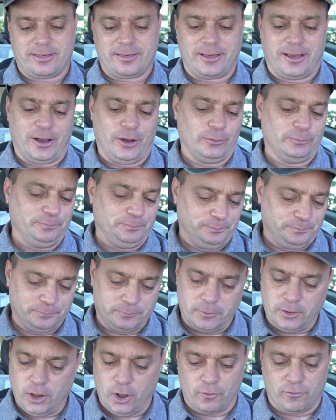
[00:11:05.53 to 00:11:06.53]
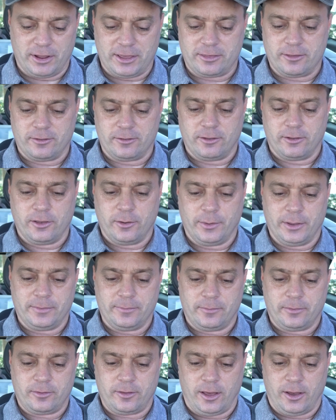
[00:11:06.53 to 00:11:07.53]
So no reason to do it.
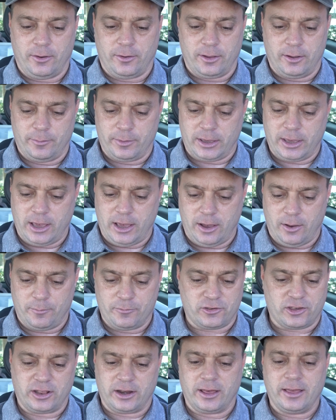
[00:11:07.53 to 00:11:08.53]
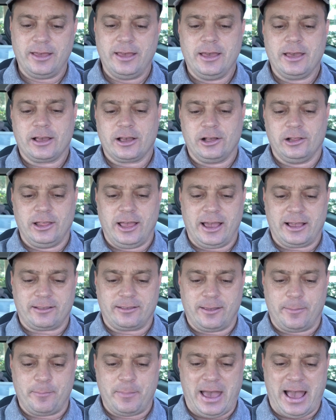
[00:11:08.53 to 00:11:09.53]
So here we go. I'm just going to
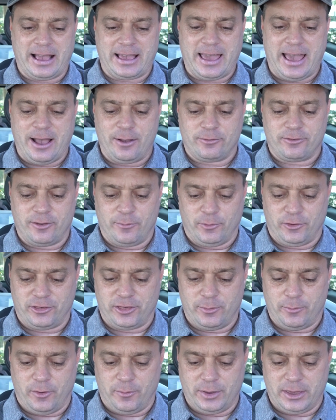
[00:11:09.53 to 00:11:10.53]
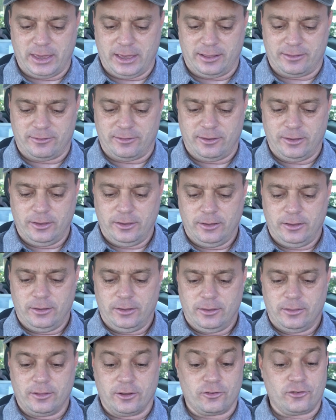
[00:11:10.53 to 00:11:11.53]
collect and back out, and we'll see what we get.
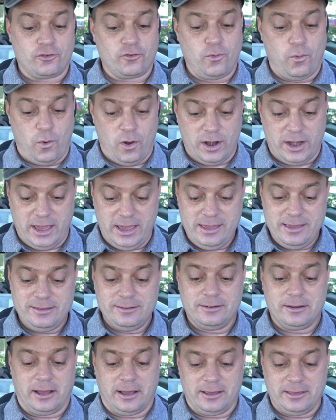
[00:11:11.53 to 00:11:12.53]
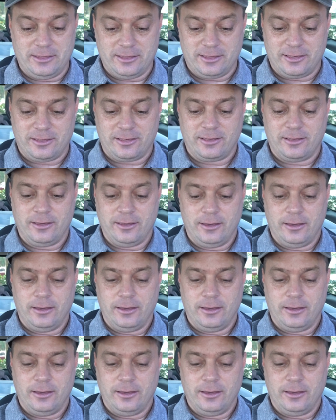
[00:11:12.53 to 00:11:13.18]
There's 20. Nice.